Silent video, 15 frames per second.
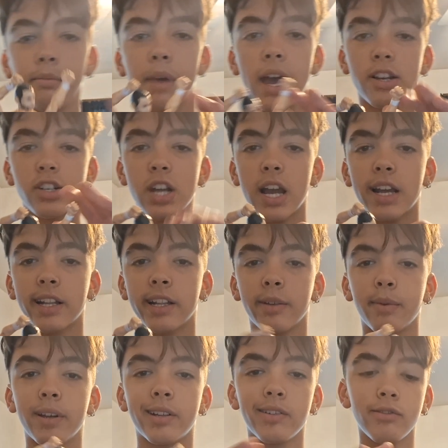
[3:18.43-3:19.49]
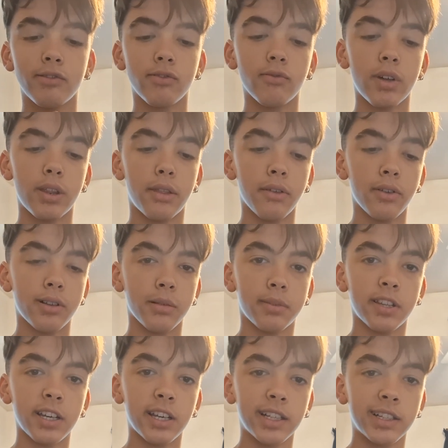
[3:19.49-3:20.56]
Matt Jackson went through some
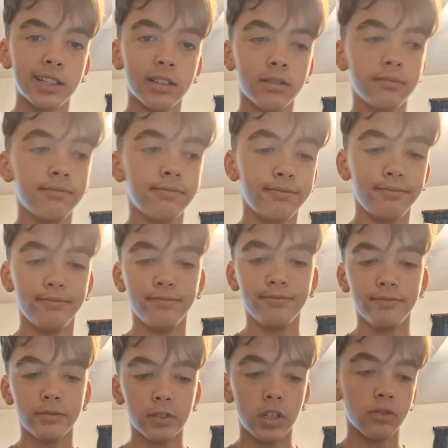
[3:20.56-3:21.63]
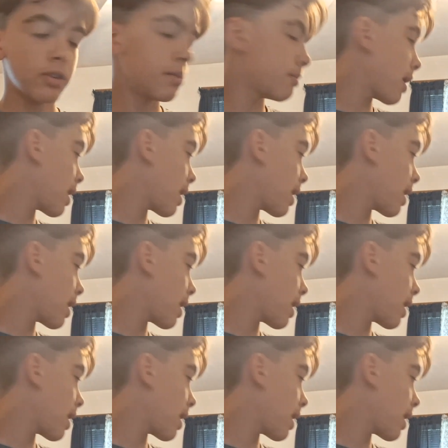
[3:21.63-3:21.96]
things. RIP